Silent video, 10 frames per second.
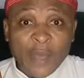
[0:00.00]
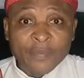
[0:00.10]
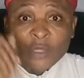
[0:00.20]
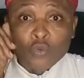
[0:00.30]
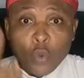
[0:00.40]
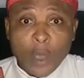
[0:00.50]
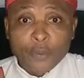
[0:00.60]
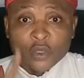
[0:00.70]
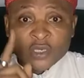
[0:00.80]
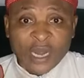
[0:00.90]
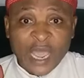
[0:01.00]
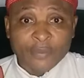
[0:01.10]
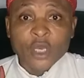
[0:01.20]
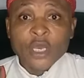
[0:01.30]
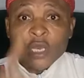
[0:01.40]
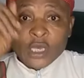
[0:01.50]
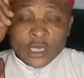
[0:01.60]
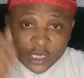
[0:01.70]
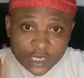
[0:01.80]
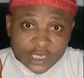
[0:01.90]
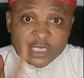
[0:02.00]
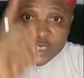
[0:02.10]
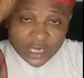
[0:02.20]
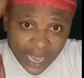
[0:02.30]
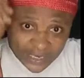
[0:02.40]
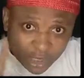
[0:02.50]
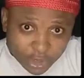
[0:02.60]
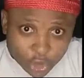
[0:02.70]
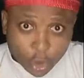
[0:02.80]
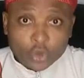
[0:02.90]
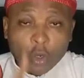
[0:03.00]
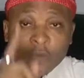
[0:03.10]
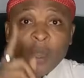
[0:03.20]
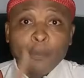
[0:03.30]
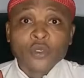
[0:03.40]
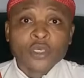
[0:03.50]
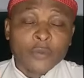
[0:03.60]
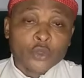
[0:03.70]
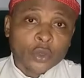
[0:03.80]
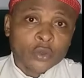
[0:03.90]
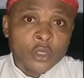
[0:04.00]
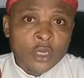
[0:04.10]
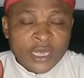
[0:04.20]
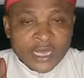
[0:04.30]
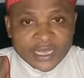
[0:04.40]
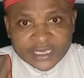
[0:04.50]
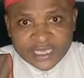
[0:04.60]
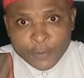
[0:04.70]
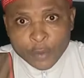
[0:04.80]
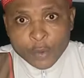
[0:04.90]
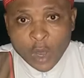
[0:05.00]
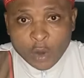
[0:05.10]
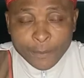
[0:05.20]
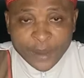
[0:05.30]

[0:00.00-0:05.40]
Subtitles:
time that we were proscribed, is as a result of that proscription against IPOB. Welcome